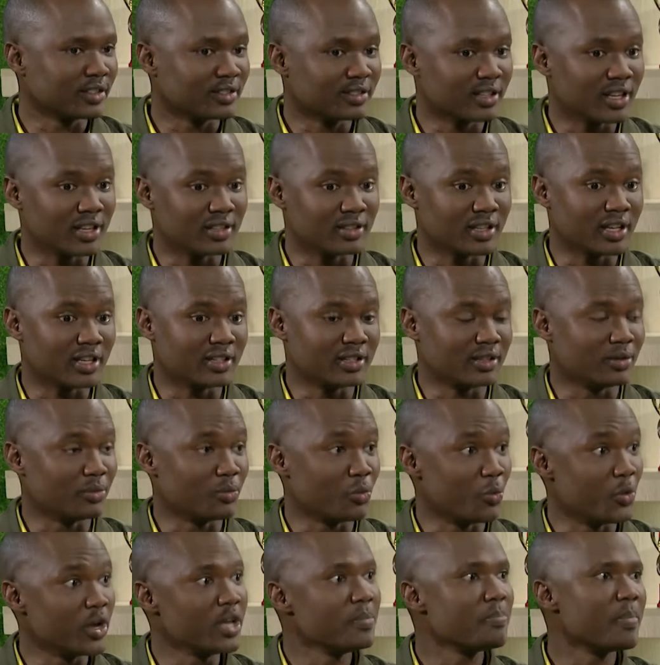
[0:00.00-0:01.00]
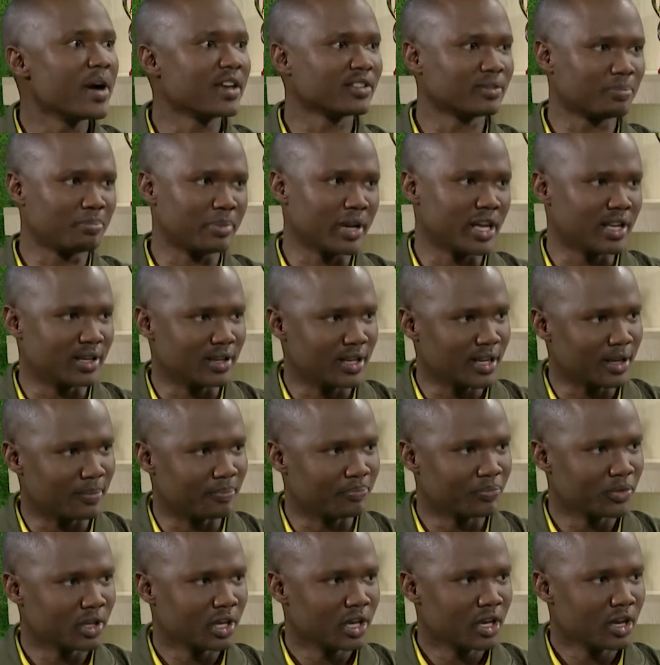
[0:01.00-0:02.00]
saying that we must blame him.
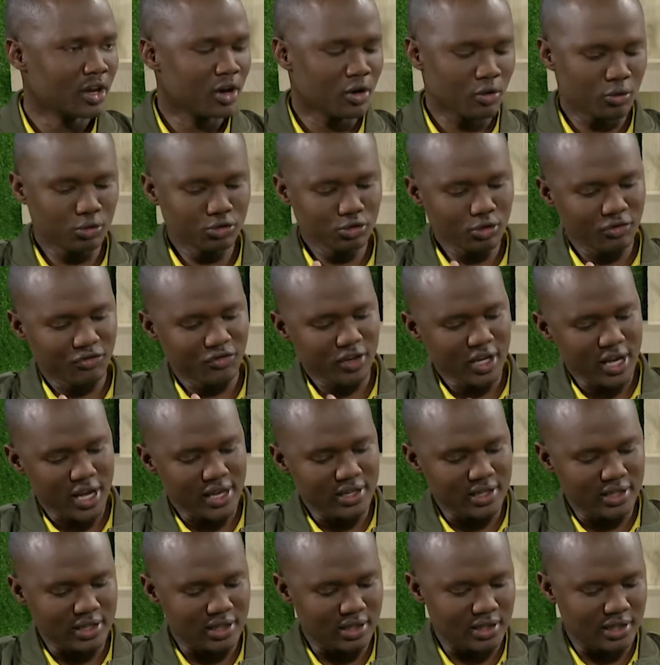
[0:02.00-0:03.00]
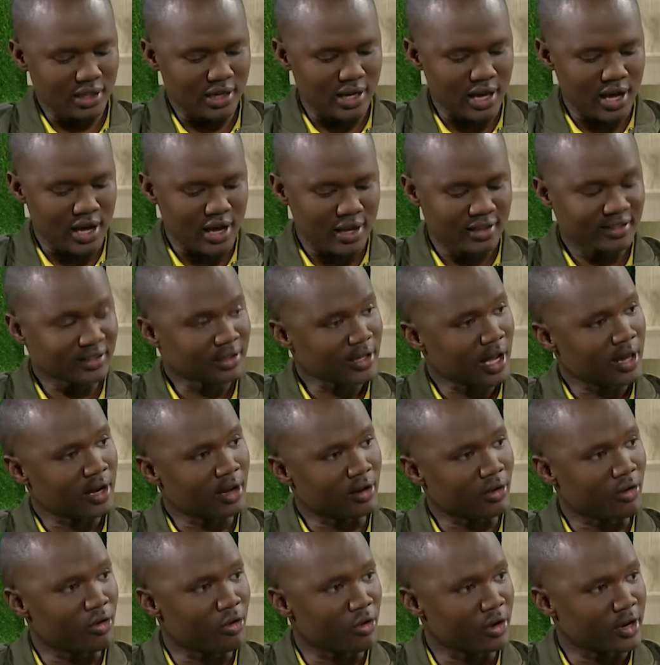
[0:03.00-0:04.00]
Kuzofika nini la esiqala
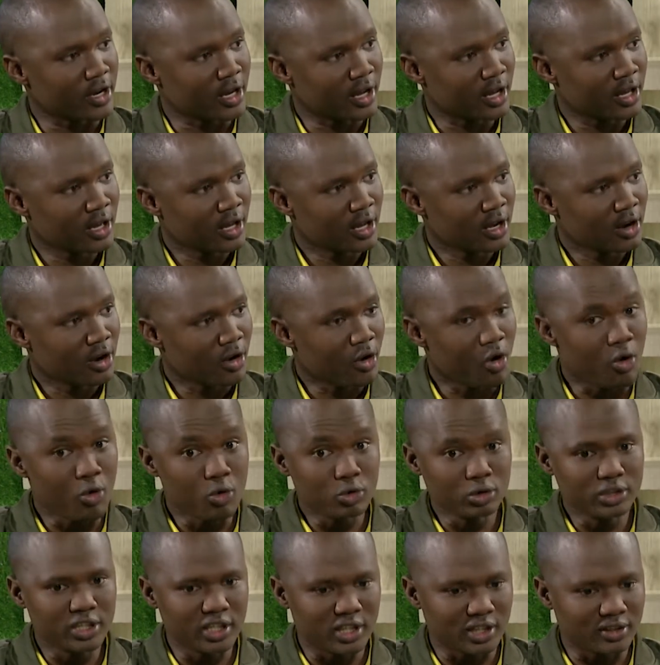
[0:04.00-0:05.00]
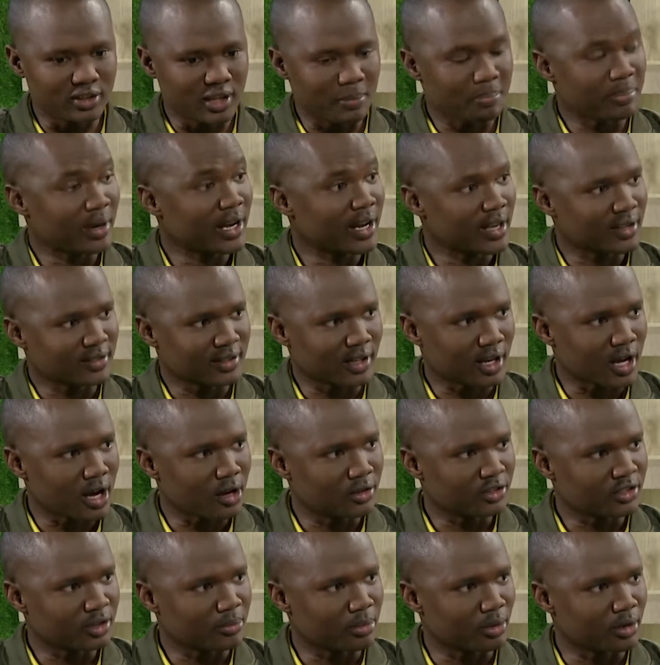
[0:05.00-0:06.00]
khona holding the players
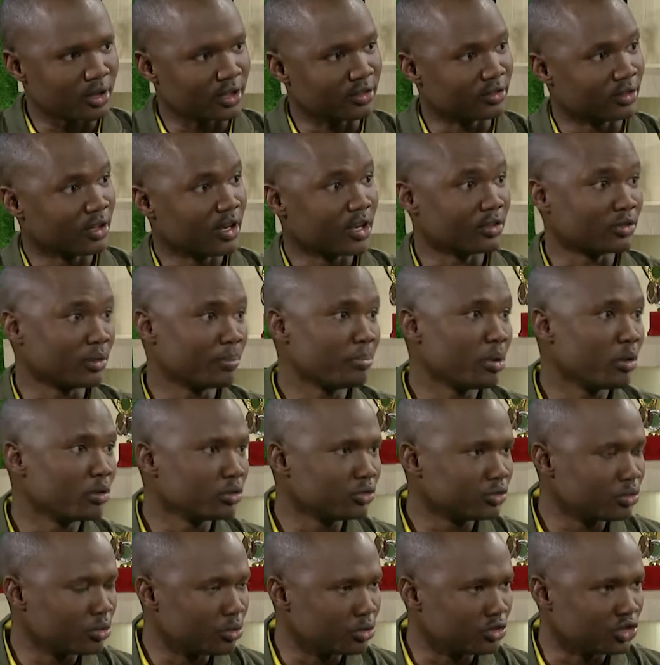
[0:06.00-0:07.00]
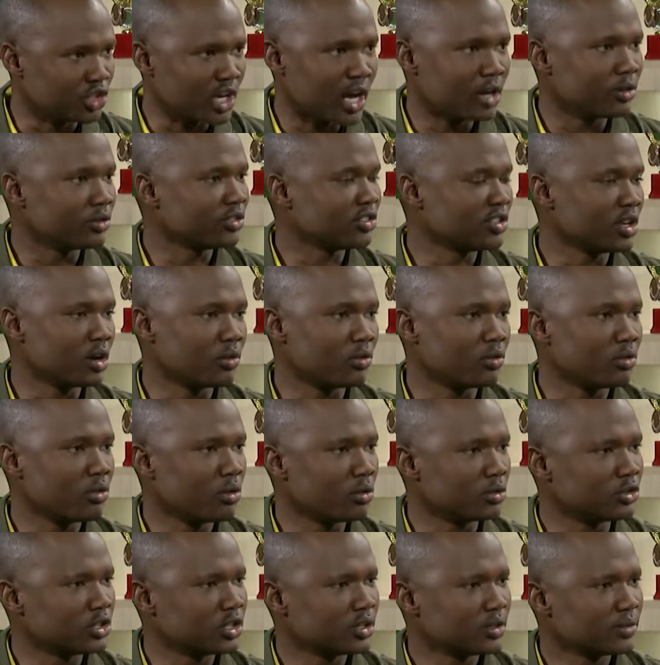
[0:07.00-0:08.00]
accountable as, as opposed to unjalo siyaku
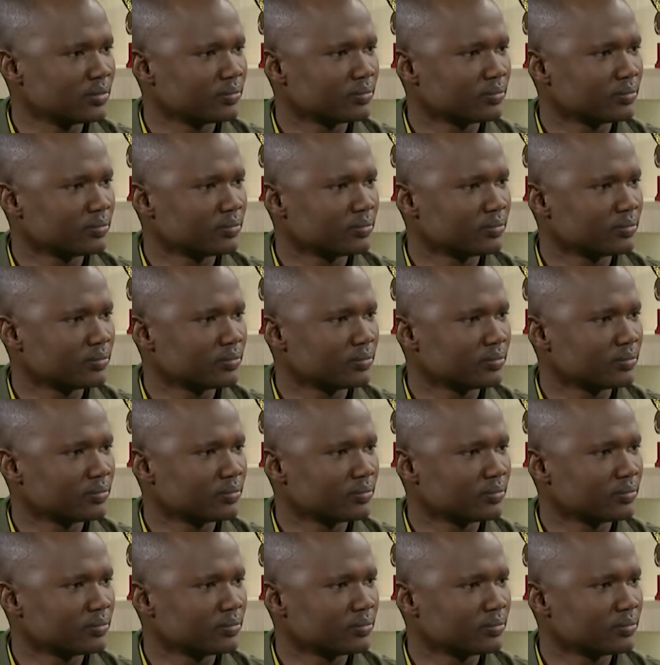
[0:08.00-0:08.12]
coach?